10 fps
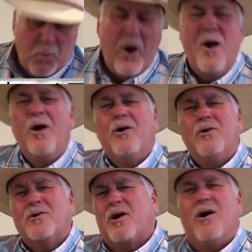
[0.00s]

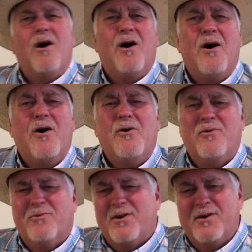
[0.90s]
world
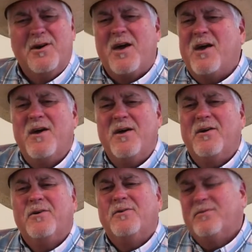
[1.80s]
gone to
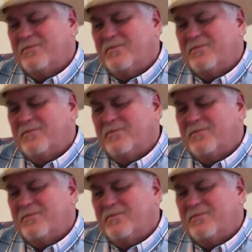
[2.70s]
hell,